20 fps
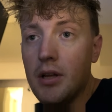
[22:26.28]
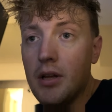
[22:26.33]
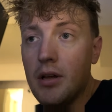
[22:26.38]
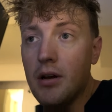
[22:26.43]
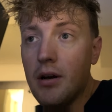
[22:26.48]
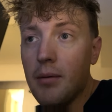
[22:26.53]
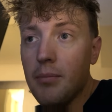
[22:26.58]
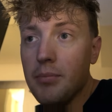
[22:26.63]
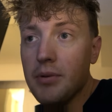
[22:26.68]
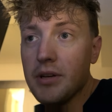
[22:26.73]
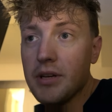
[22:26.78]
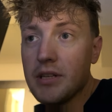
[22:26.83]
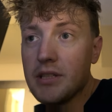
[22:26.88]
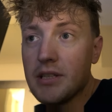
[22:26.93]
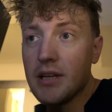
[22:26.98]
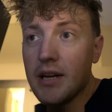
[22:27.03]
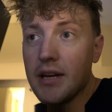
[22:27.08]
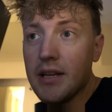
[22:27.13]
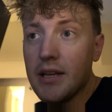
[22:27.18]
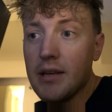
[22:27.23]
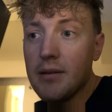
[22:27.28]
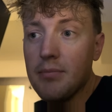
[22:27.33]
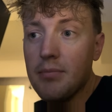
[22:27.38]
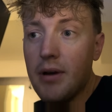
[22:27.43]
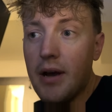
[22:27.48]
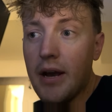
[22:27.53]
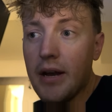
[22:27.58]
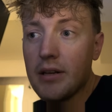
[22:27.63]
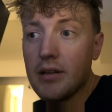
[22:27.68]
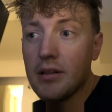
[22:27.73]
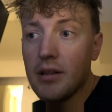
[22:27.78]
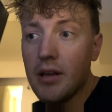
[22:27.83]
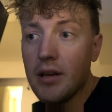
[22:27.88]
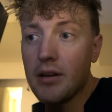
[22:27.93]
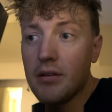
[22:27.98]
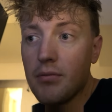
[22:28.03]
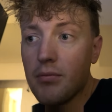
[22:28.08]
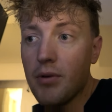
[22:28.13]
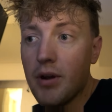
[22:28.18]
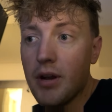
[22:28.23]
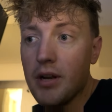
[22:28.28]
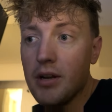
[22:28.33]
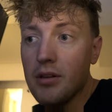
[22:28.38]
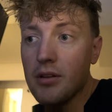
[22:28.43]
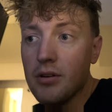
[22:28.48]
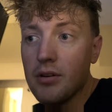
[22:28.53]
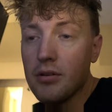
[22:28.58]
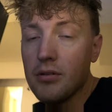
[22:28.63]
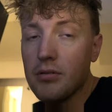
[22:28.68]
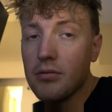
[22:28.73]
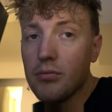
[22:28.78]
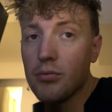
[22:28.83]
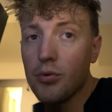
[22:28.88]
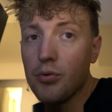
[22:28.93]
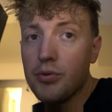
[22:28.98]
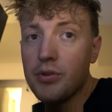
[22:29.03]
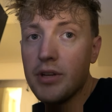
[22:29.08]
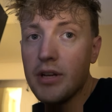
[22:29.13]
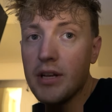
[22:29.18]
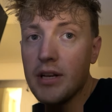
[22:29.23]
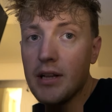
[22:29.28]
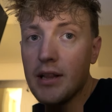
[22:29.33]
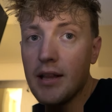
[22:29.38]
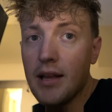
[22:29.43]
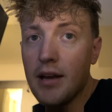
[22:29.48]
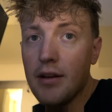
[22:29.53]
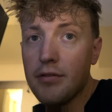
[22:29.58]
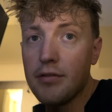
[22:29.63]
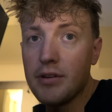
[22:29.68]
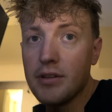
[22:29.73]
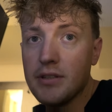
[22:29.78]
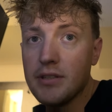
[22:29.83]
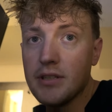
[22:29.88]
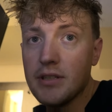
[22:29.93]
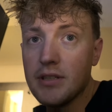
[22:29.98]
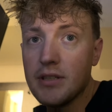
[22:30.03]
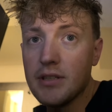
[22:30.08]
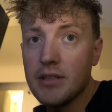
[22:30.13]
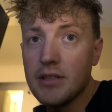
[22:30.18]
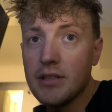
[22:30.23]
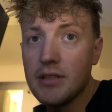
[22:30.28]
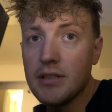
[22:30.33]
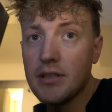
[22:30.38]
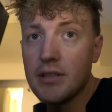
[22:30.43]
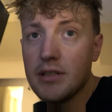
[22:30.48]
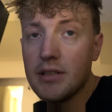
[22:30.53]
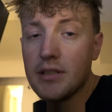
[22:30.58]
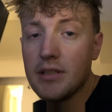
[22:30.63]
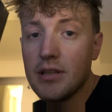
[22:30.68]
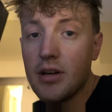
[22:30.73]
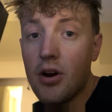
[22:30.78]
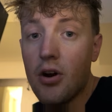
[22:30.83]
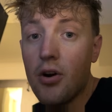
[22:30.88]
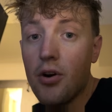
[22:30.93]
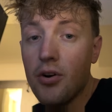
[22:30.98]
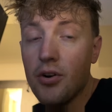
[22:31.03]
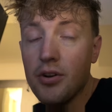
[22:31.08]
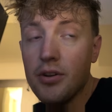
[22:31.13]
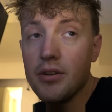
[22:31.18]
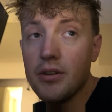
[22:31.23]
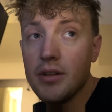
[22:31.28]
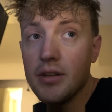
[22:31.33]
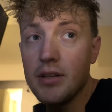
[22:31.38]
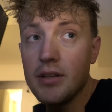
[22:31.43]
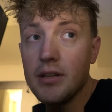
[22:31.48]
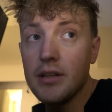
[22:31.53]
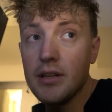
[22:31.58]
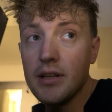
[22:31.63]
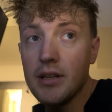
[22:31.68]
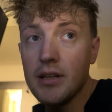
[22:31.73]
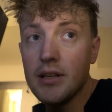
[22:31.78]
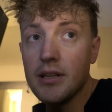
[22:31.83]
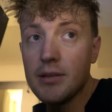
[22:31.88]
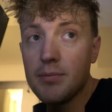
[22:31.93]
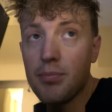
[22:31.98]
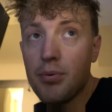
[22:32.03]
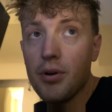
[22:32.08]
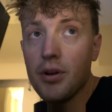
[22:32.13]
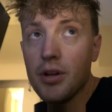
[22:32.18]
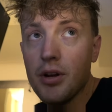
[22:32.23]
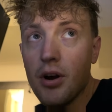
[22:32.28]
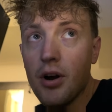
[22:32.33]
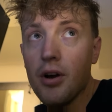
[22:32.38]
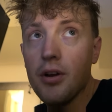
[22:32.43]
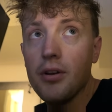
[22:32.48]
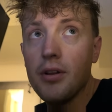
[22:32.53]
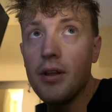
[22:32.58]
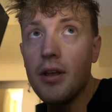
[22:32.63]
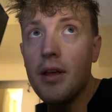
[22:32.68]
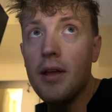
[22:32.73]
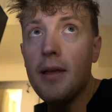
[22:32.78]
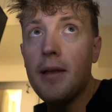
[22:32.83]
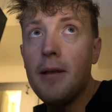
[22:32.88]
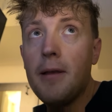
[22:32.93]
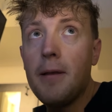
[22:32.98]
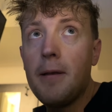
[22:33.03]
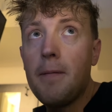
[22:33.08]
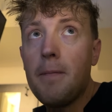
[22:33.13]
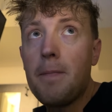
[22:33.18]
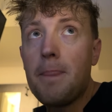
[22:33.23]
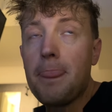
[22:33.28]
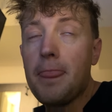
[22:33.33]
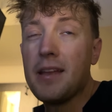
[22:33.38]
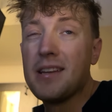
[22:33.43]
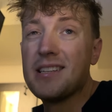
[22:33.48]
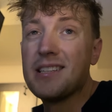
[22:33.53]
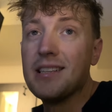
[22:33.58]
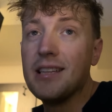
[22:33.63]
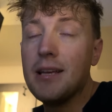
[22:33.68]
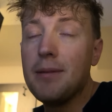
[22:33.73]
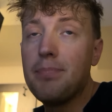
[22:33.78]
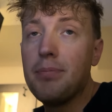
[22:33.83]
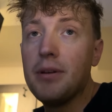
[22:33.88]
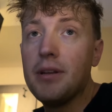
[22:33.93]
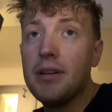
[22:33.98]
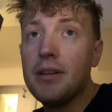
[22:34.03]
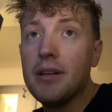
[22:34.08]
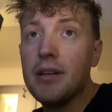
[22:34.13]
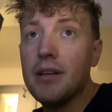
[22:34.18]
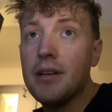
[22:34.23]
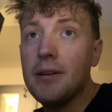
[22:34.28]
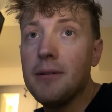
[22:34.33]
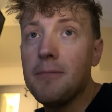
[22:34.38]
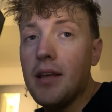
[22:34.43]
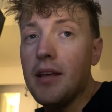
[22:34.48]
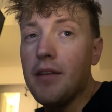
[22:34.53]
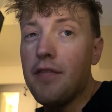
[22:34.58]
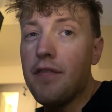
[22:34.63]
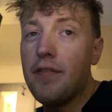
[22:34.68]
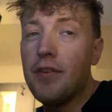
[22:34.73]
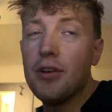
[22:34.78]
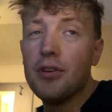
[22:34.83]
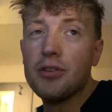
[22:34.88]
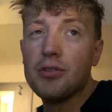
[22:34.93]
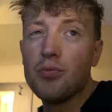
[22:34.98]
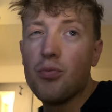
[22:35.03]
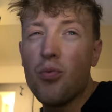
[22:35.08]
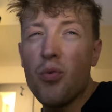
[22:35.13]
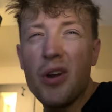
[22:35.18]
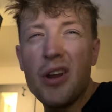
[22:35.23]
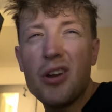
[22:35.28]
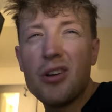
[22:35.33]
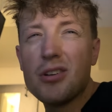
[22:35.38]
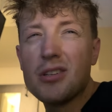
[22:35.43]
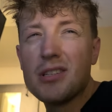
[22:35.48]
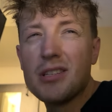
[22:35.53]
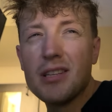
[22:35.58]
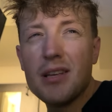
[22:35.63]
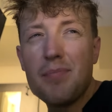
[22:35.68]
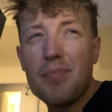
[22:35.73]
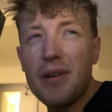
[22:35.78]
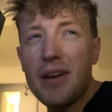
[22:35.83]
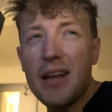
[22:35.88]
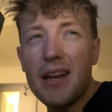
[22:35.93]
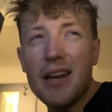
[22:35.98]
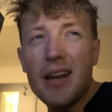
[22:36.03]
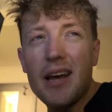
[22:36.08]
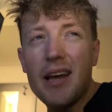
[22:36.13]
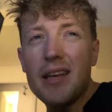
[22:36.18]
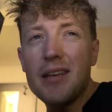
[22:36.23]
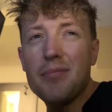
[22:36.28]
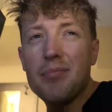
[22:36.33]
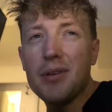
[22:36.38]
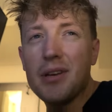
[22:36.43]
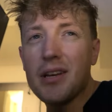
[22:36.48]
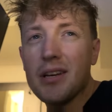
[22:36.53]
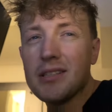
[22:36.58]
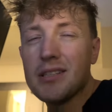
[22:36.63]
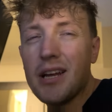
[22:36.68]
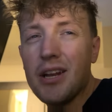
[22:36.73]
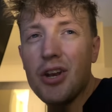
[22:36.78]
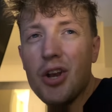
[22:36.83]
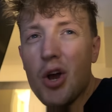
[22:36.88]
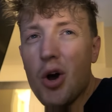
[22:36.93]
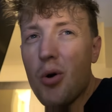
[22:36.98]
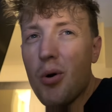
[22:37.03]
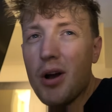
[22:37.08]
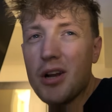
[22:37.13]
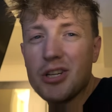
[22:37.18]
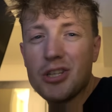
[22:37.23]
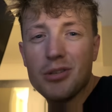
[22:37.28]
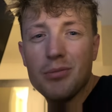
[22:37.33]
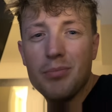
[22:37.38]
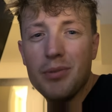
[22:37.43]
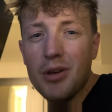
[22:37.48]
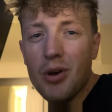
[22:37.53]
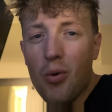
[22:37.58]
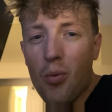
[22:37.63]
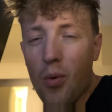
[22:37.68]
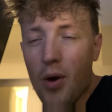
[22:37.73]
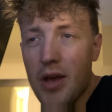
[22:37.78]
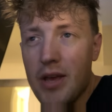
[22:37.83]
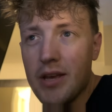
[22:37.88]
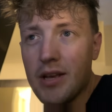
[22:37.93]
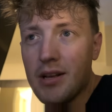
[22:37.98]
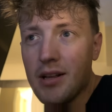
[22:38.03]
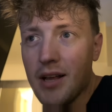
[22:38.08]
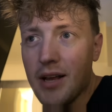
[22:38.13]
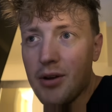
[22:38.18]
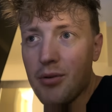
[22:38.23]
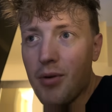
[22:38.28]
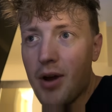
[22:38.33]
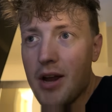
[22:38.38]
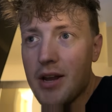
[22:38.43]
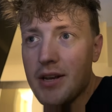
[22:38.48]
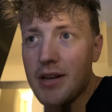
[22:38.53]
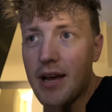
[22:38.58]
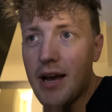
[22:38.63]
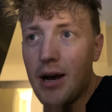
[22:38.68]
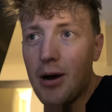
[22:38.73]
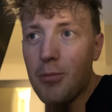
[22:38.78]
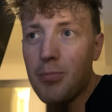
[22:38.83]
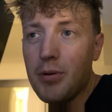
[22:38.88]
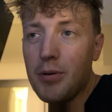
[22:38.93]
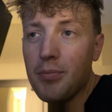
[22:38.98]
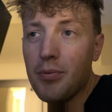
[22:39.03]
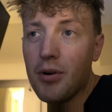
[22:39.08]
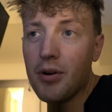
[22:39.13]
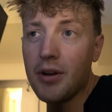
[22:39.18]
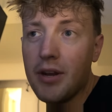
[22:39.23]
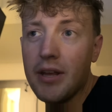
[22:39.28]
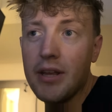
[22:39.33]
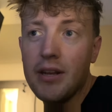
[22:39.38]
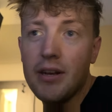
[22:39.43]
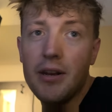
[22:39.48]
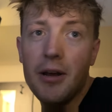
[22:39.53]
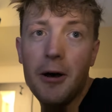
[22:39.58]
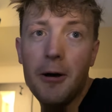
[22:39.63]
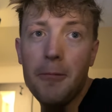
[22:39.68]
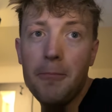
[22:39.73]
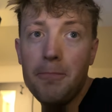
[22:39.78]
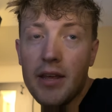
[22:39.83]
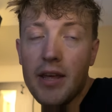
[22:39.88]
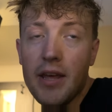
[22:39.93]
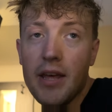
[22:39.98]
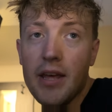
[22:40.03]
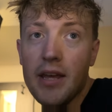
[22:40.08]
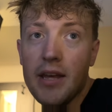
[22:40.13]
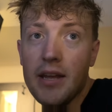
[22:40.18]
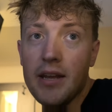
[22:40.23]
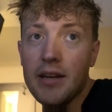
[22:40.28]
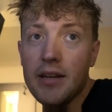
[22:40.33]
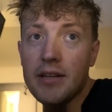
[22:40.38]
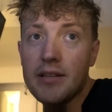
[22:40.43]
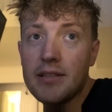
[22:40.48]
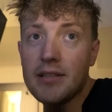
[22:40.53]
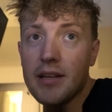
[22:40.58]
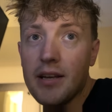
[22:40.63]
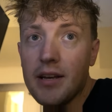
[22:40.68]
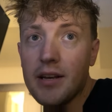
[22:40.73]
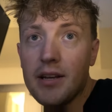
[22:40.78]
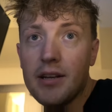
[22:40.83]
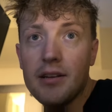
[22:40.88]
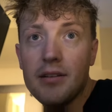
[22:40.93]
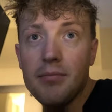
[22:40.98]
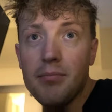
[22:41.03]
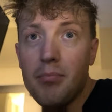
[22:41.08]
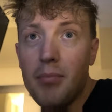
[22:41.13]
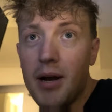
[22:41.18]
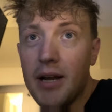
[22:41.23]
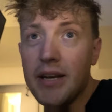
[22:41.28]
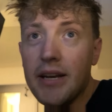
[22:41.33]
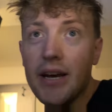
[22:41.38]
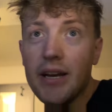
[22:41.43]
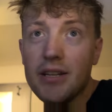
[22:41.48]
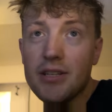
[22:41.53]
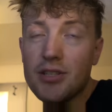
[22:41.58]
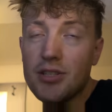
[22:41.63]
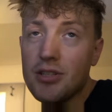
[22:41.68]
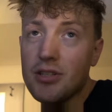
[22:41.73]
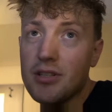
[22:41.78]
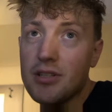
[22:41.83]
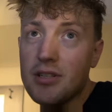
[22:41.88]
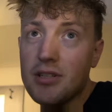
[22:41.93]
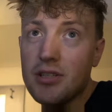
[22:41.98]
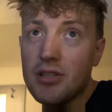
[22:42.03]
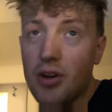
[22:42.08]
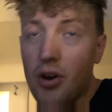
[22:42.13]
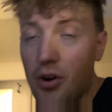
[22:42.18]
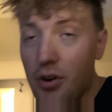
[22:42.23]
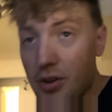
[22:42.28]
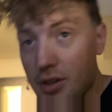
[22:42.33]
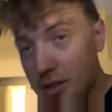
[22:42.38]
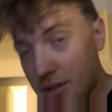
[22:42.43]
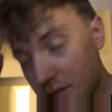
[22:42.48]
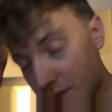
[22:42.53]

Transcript: I'm gonna be excited to get back to like regular routine in life, because this is this is hard. It, it's pretty hard. The sleeping, and it feels weird sleeping at night because I know I should be awake. Like right now, people are getting up, and it's like my night's just starting.